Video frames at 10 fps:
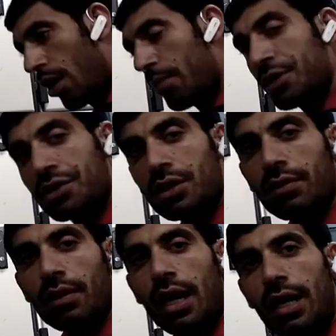how much
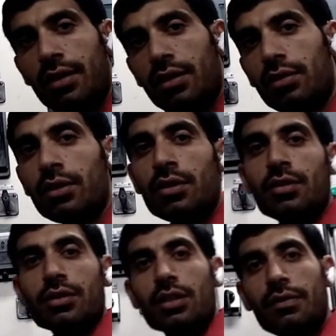
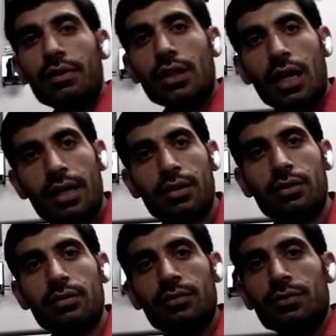giving
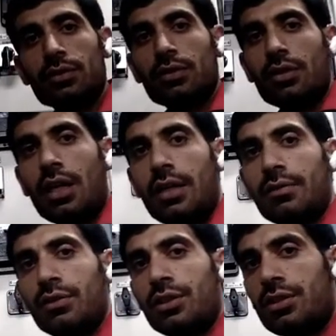error,
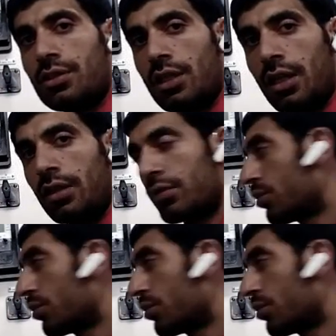and we check